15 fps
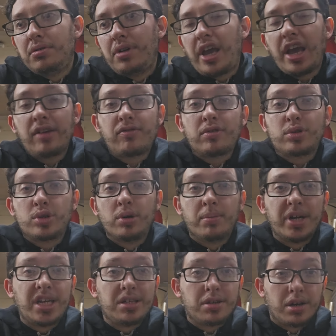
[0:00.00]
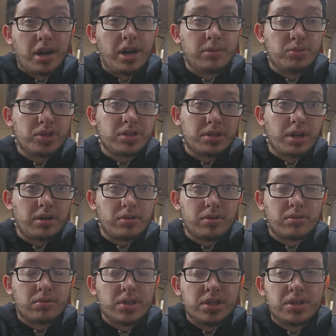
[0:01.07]
After so many times, it's not going to
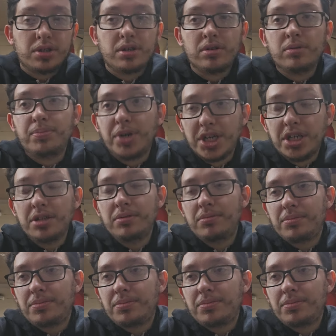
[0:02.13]
reseal, but